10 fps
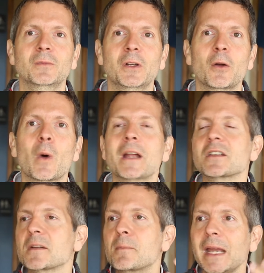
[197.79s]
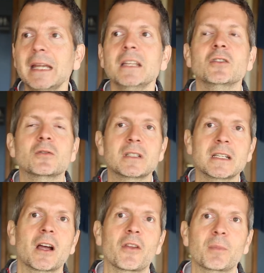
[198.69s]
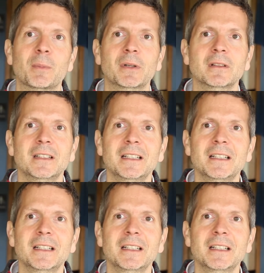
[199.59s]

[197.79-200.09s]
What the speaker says: You know, why does it pain you to see other people